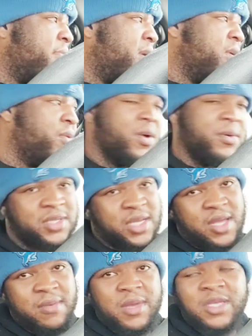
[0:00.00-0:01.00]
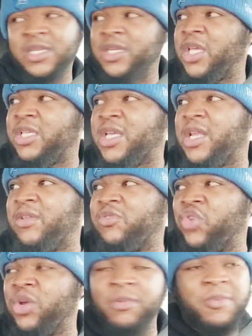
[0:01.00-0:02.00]
But you know what I'm saying? His his
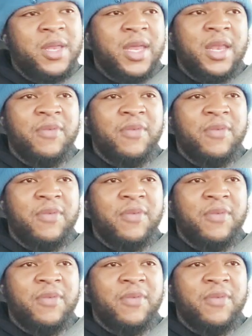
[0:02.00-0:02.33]
dream of being